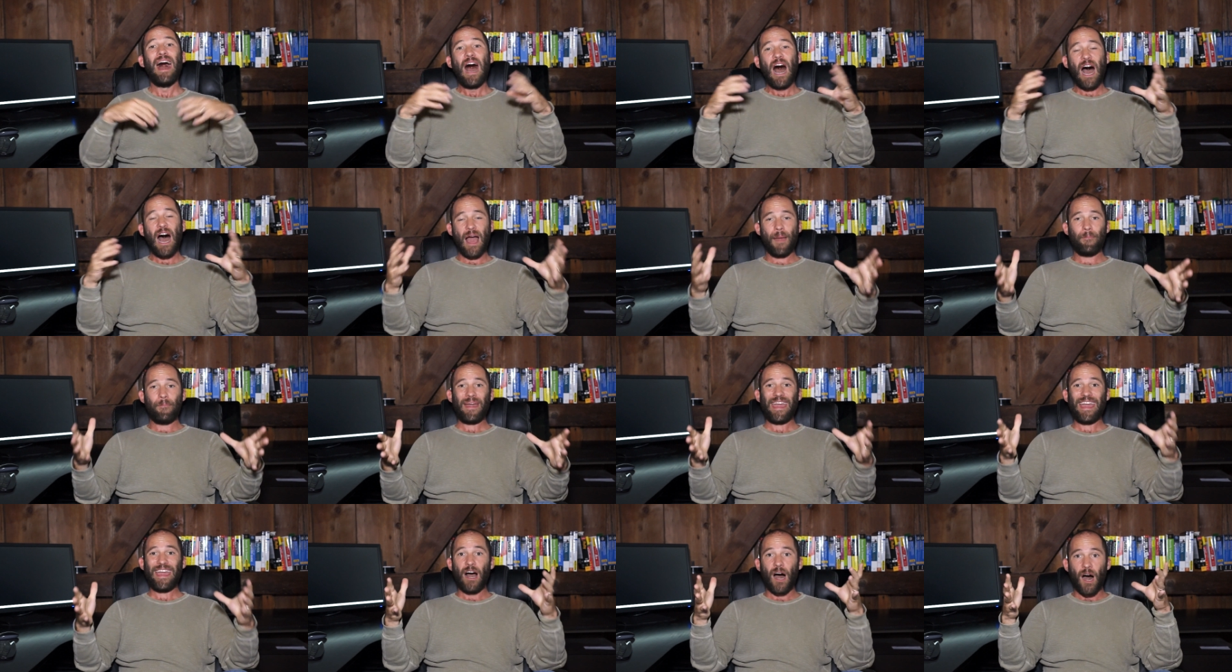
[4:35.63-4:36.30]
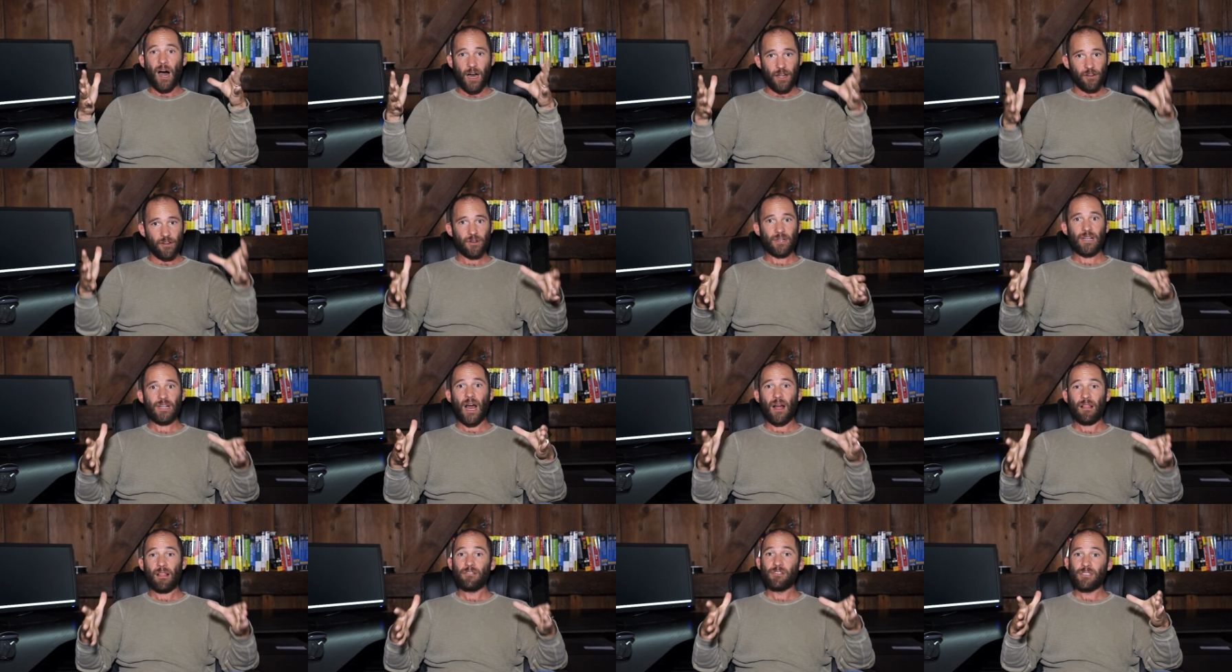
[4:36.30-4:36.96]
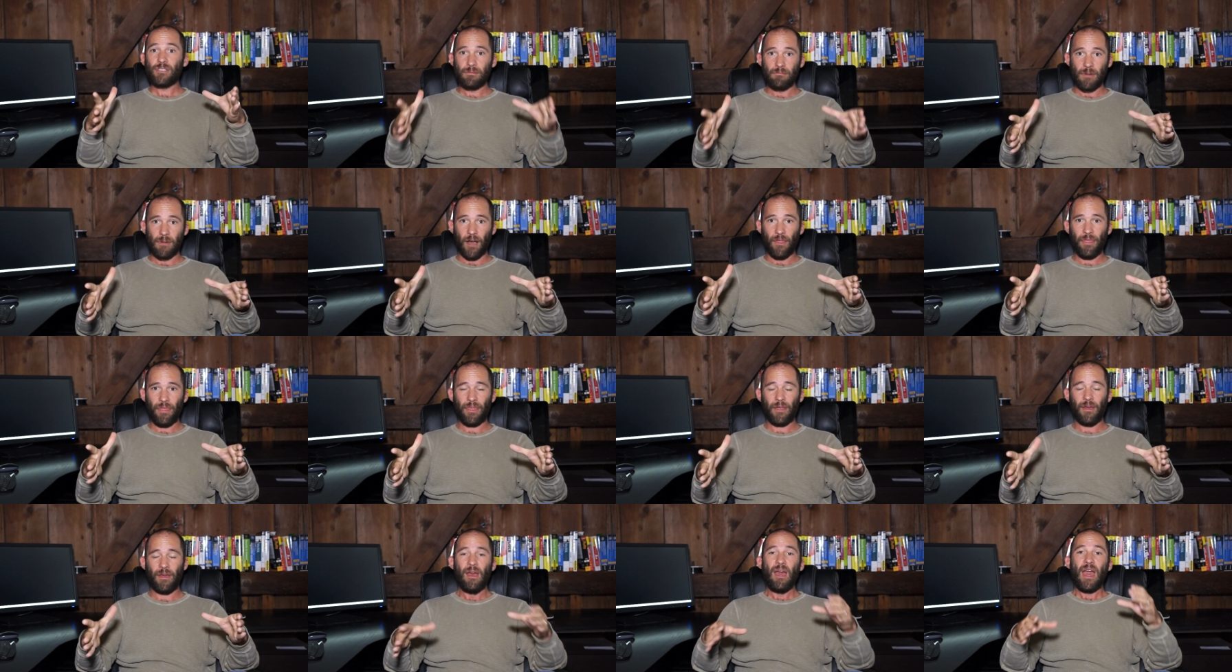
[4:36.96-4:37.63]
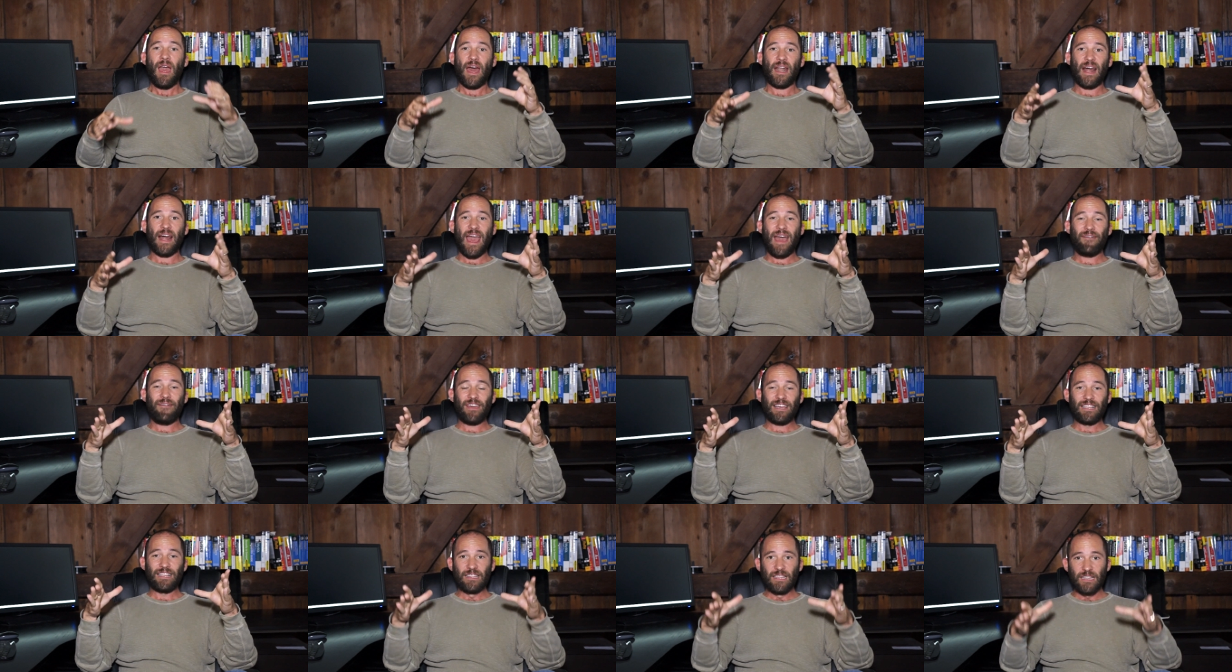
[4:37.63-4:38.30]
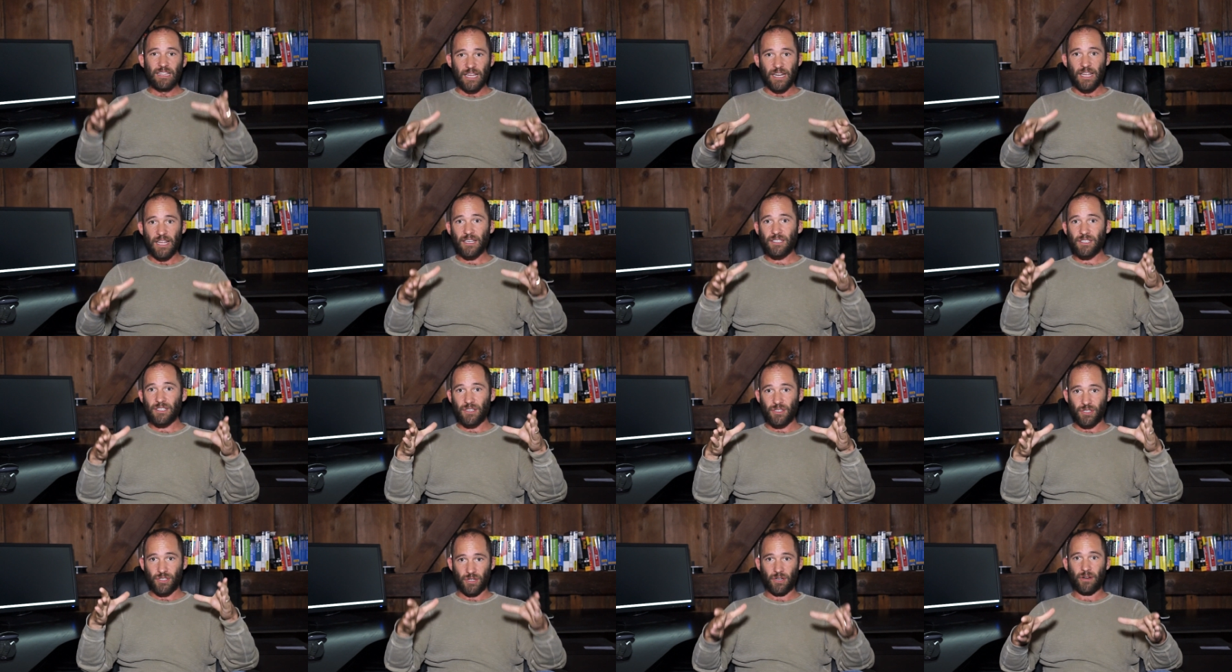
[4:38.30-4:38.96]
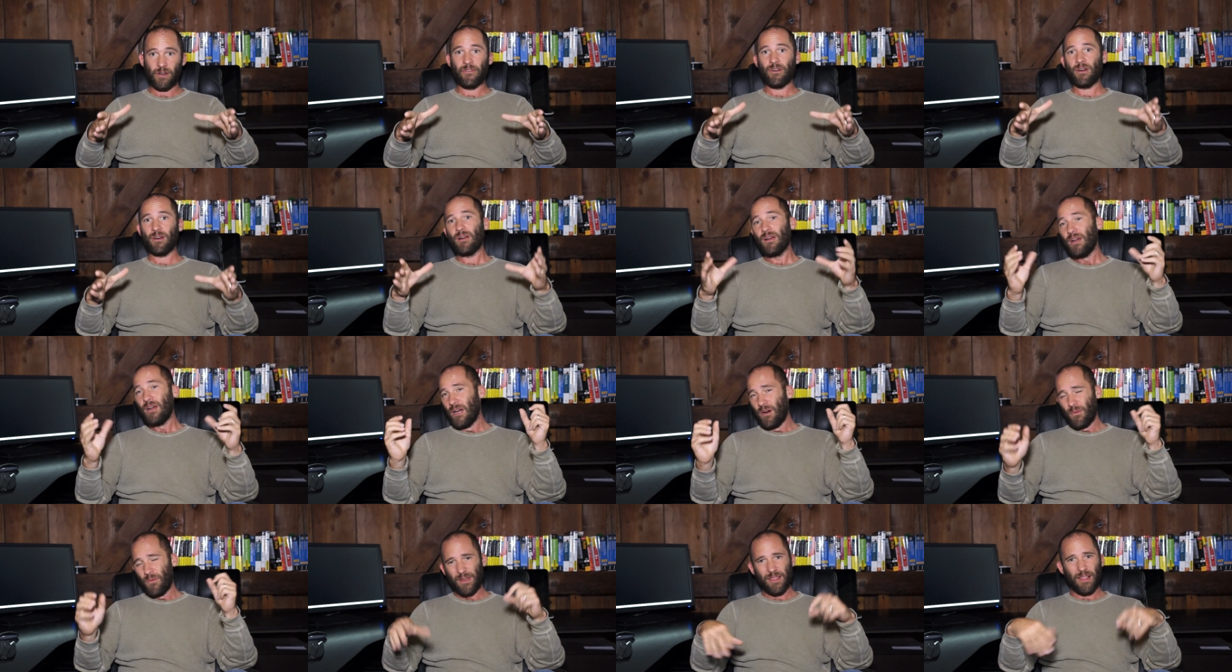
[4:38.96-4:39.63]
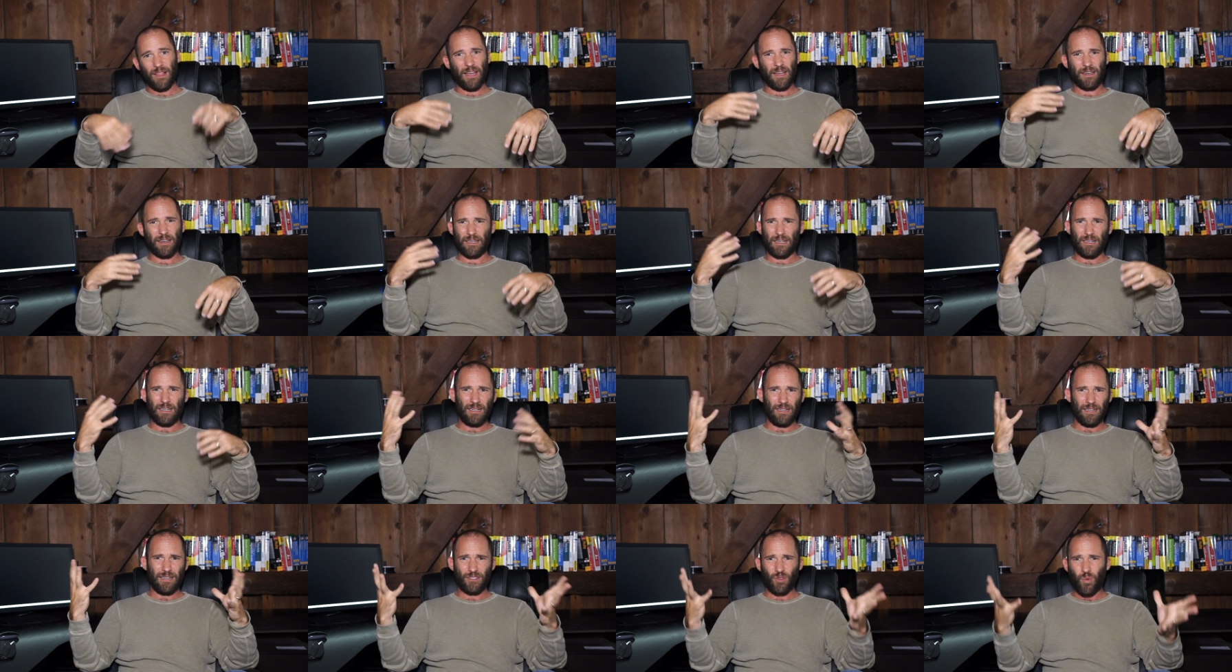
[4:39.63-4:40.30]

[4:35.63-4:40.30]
I pay $100 a month and I have a Linux server with like uh,